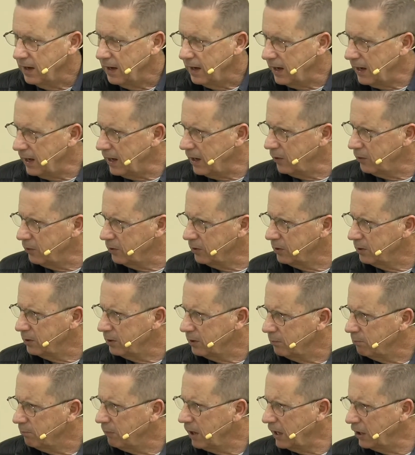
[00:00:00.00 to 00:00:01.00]
How and
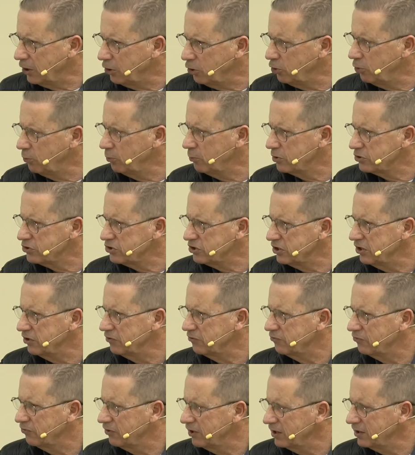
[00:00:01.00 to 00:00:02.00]
by whom was he
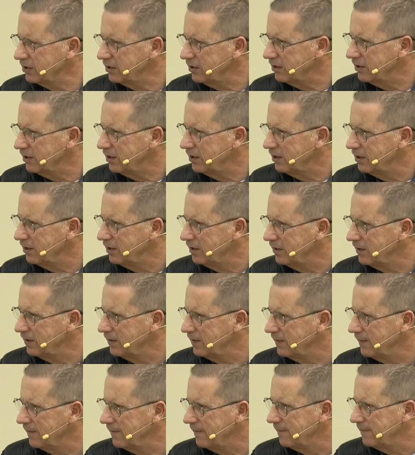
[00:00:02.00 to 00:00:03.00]
afflicted?
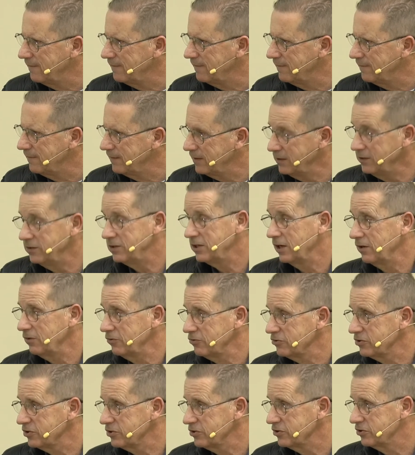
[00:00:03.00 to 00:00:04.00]
He
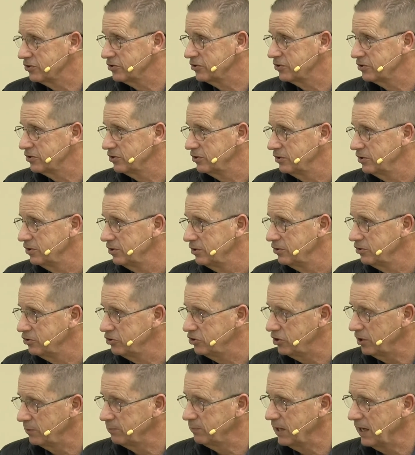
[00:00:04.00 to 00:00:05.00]
tells us.
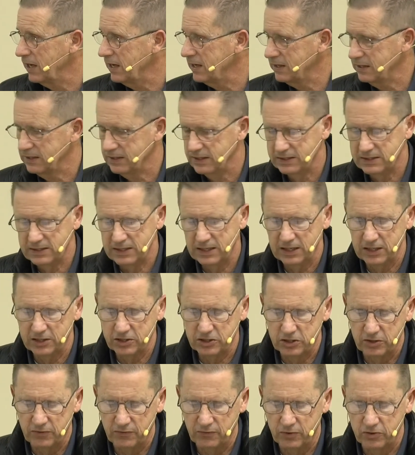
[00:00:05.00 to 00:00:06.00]
Jump down in the
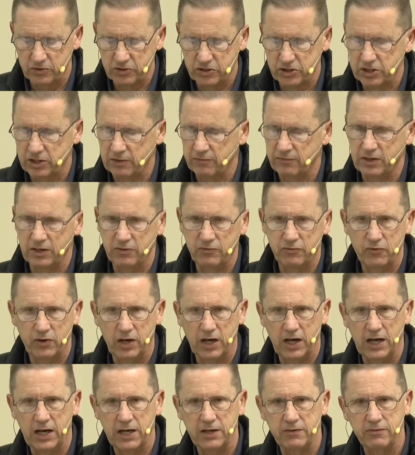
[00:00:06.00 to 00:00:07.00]
text of verse
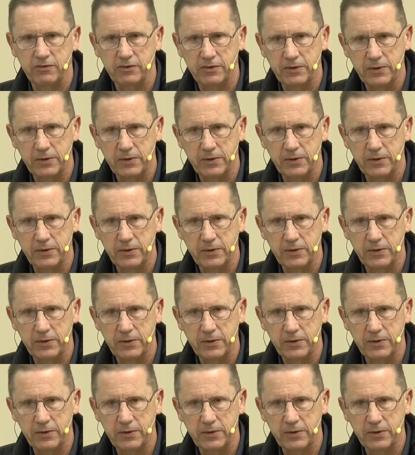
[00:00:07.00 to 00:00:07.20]
75.